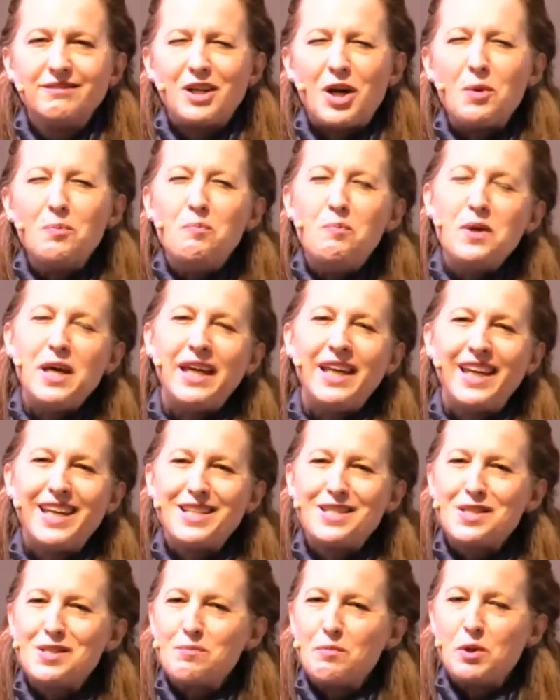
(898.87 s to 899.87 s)
our
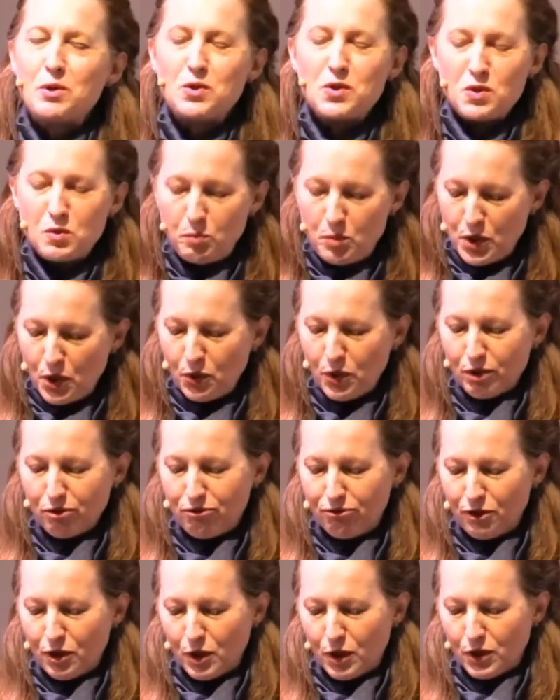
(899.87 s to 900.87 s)
biggest, most
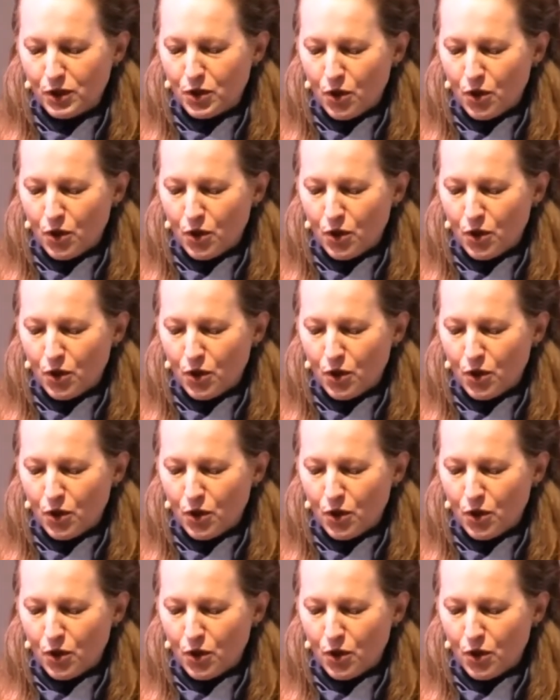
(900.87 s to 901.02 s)
beautiful